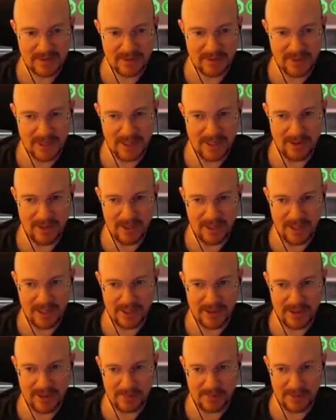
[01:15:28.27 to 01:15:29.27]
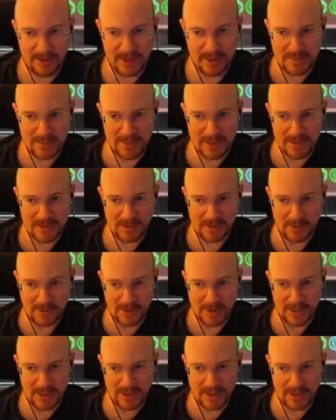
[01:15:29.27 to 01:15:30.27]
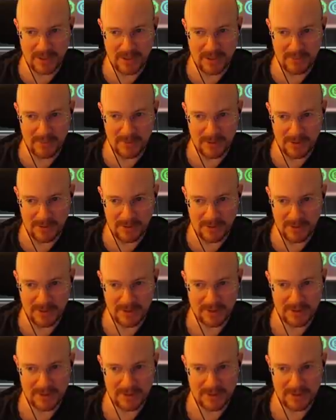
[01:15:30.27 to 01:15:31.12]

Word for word: Wow, ion plus missile, what a combo.